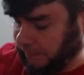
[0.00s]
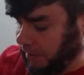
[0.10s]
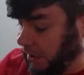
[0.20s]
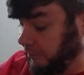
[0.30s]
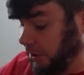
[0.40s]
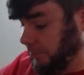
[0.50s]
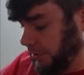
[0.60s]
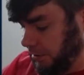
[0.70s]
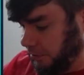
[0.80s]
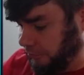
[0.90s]
And I've already
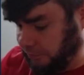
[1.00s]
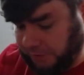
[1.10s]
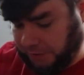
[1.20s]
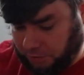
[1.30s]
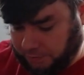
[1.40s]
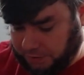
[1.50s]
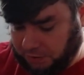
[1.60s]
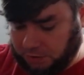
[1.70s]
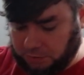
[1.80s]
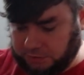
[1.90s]
played all three Fading Hope, I
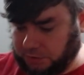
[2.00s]
think. So